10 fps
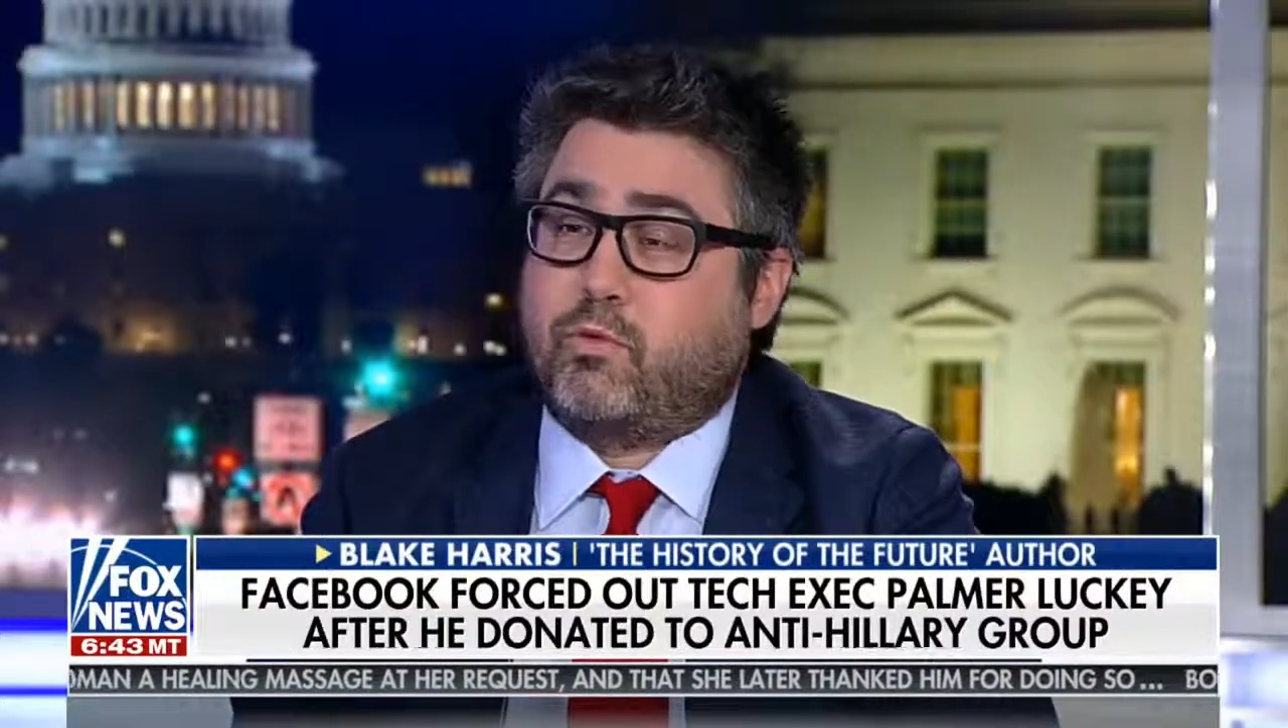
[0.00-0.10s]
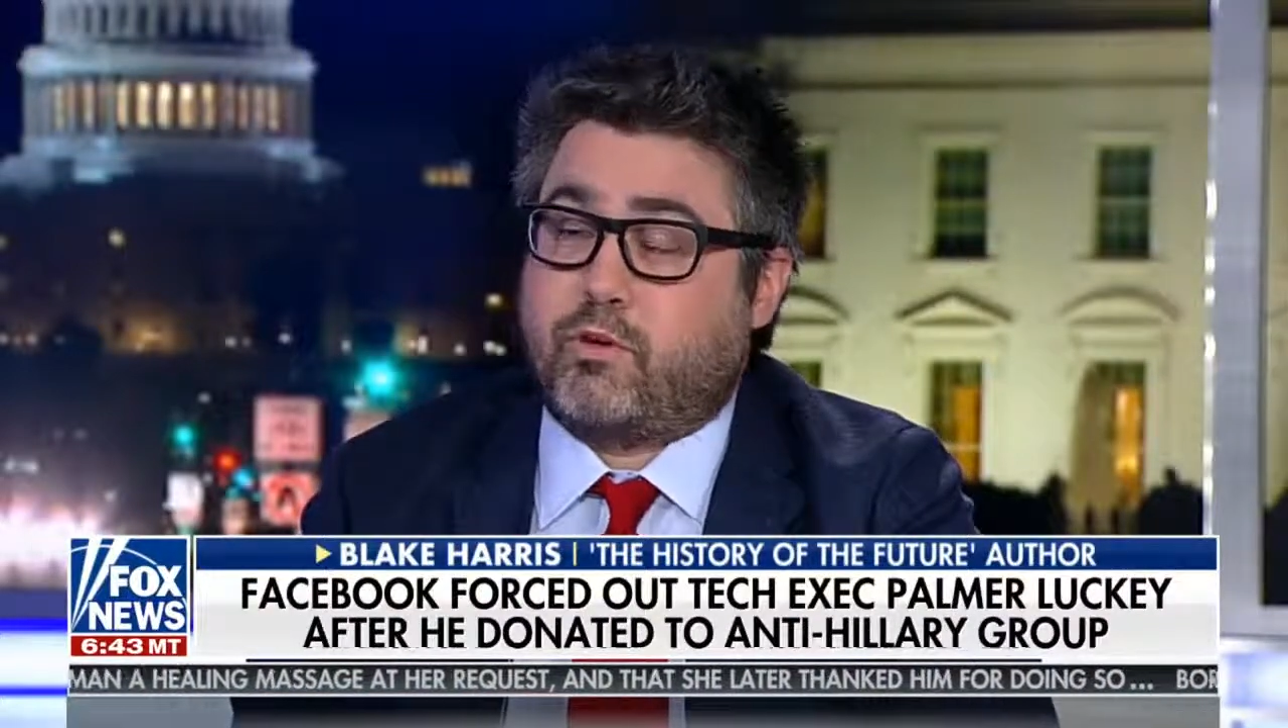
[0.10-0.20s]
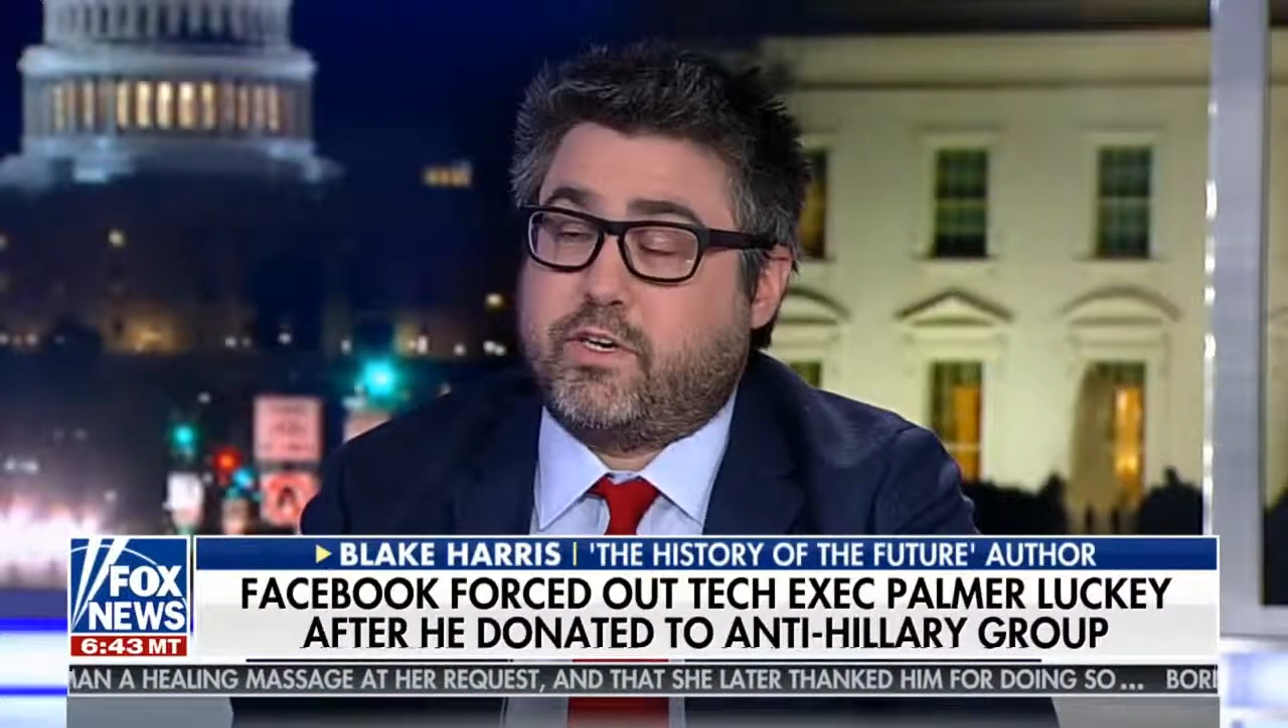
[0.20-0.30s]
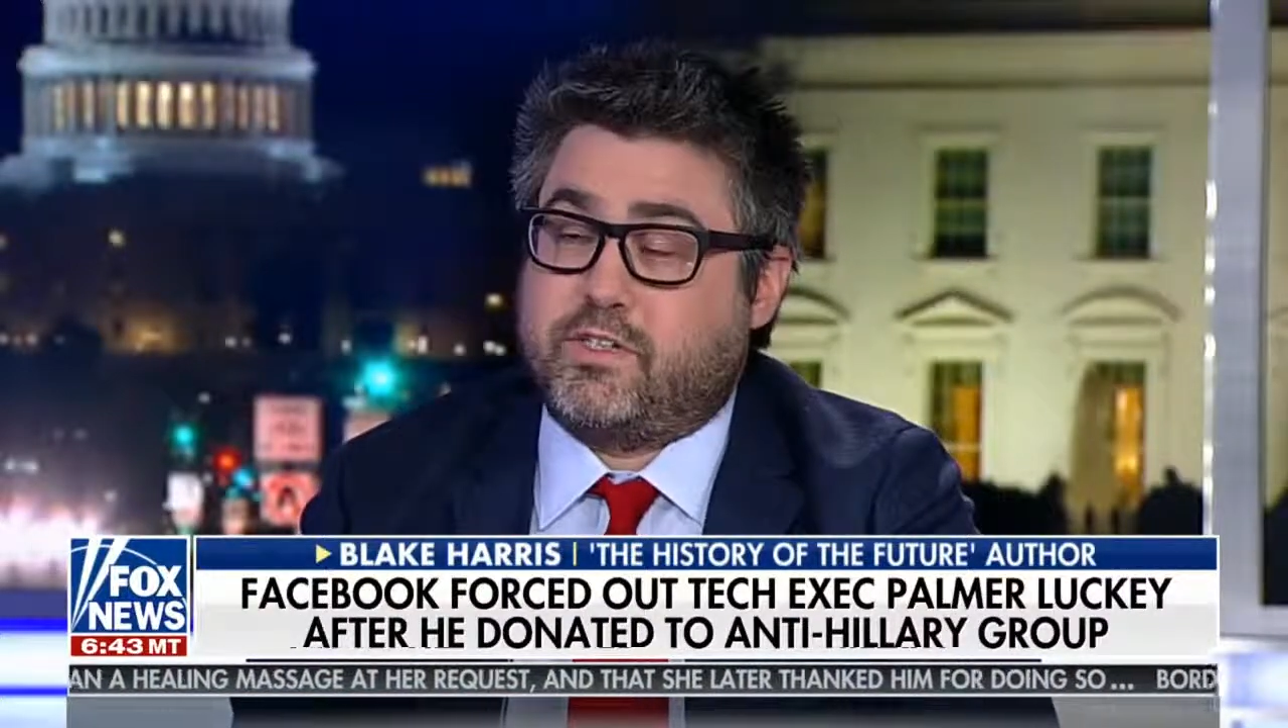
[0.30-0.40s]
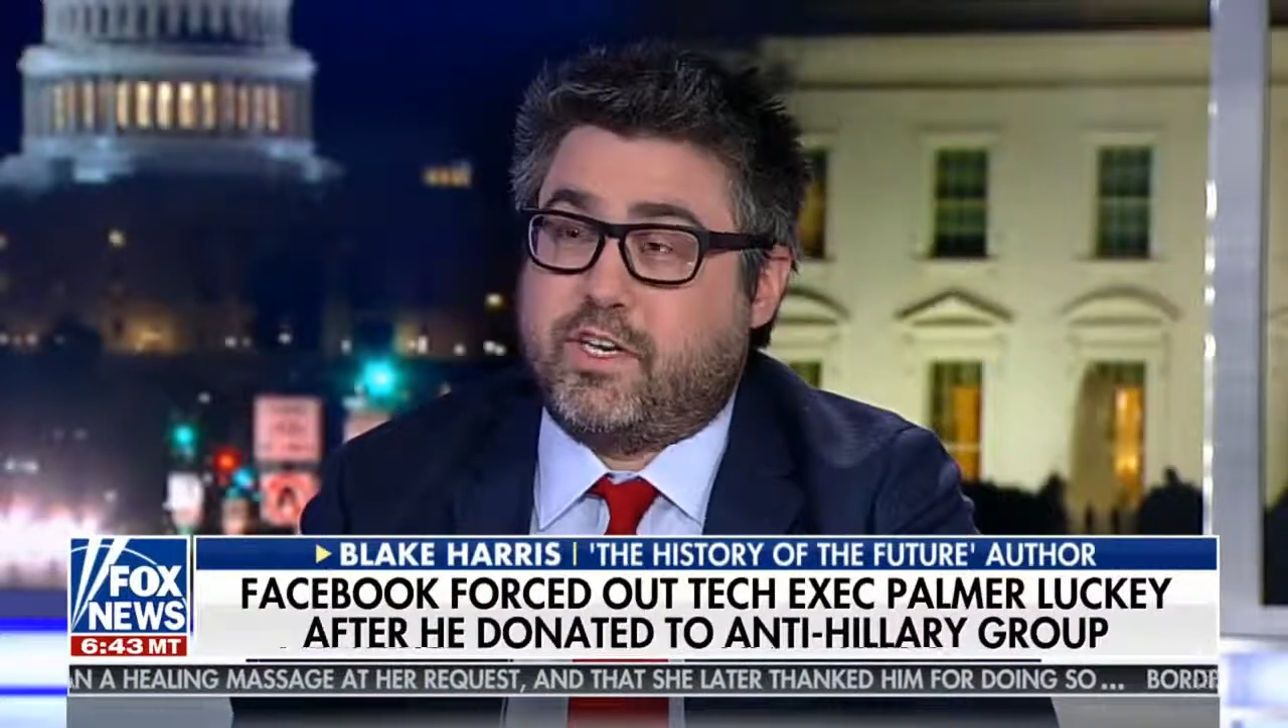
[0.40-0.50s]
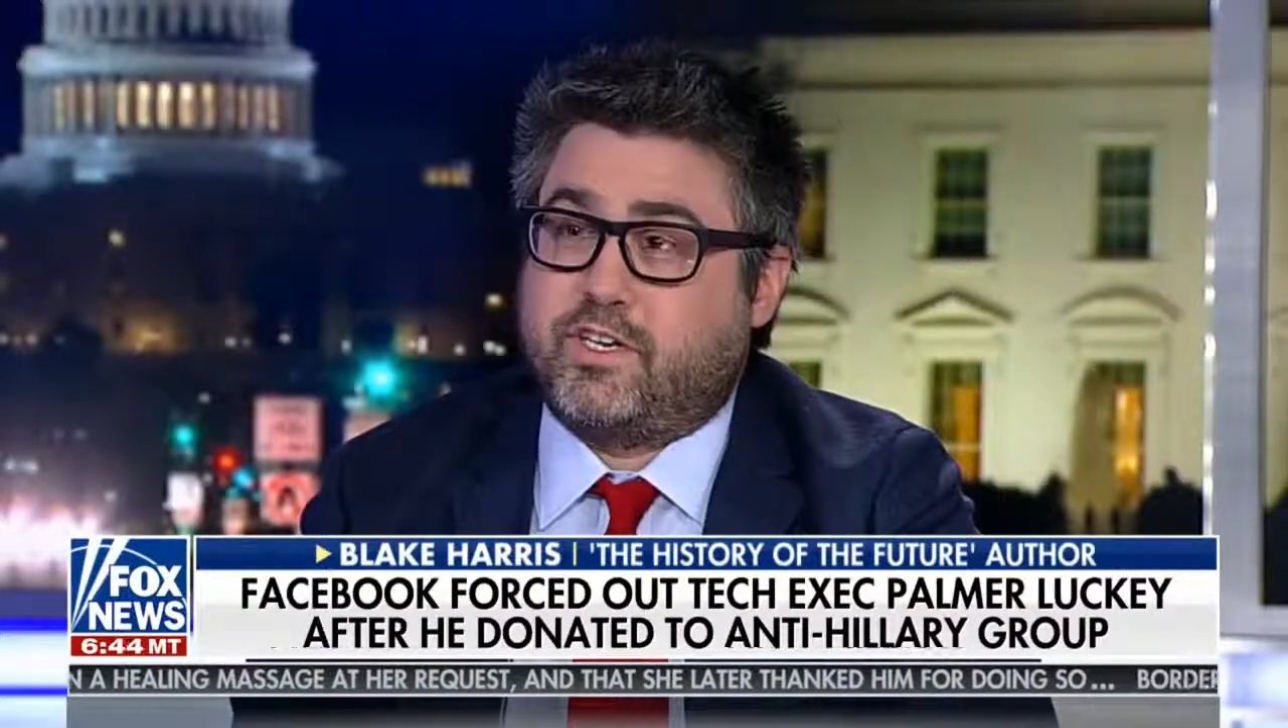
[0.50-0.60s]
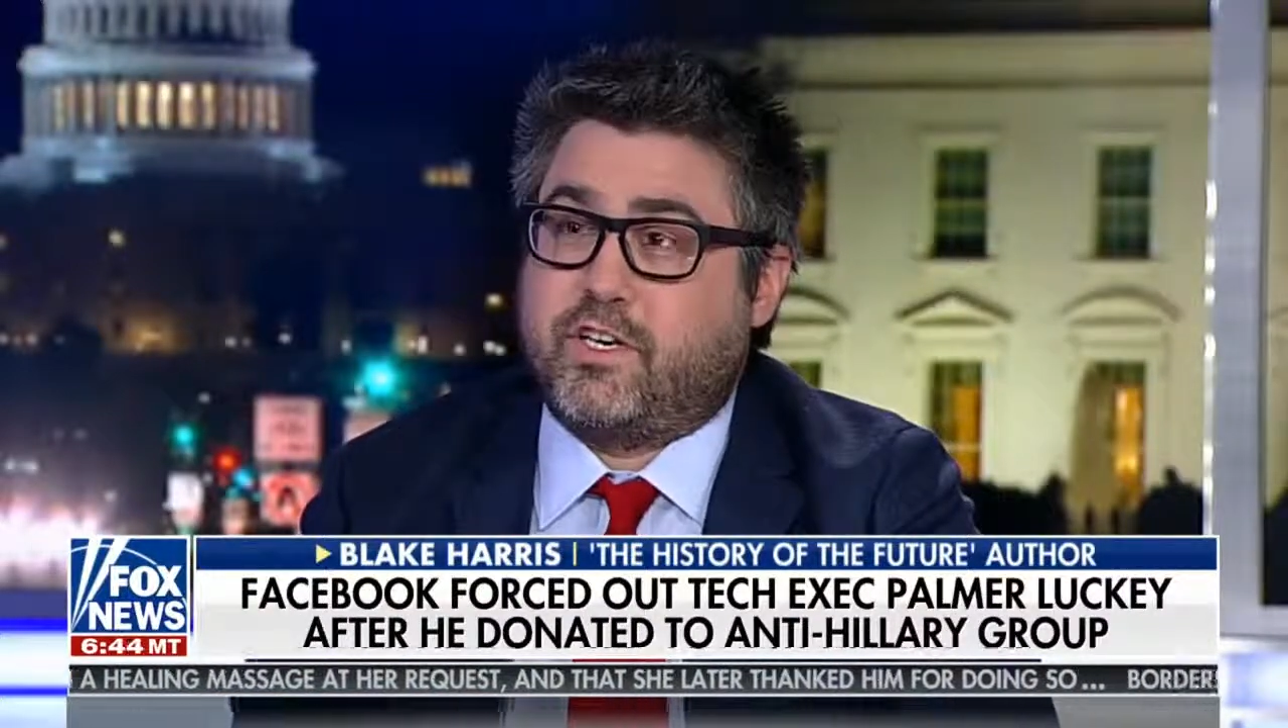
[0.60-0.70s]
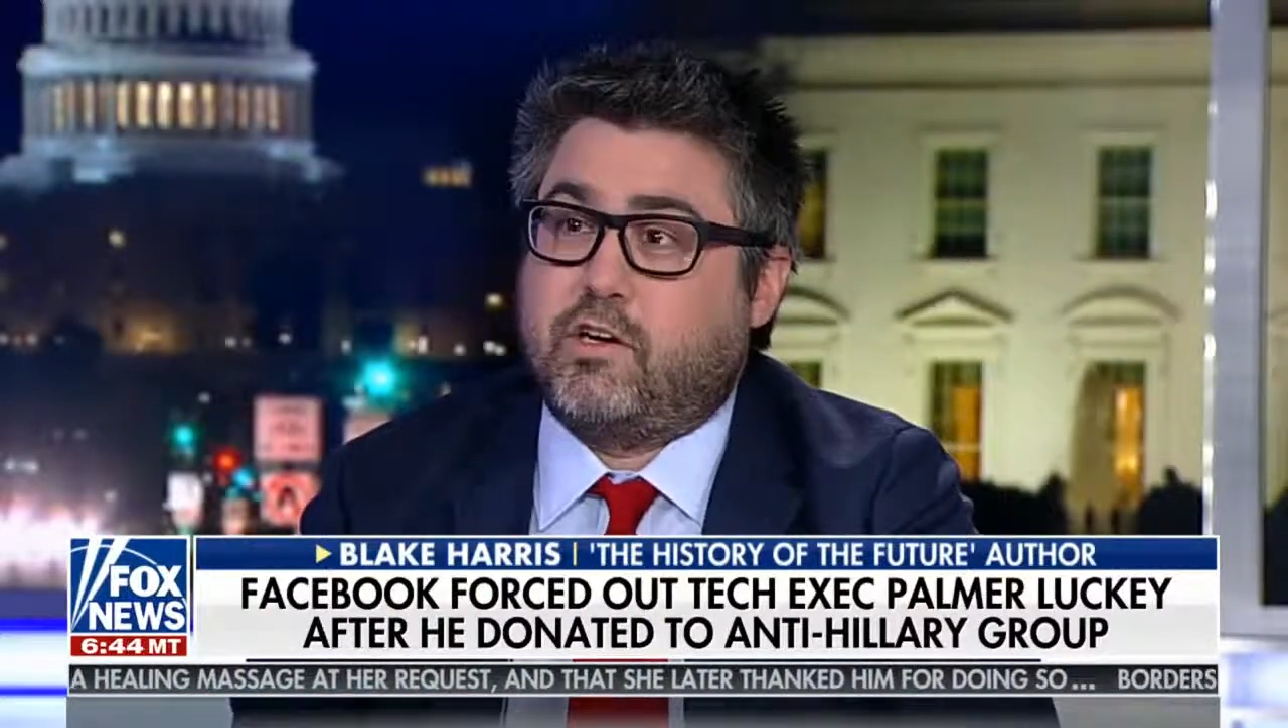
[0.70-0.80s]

organization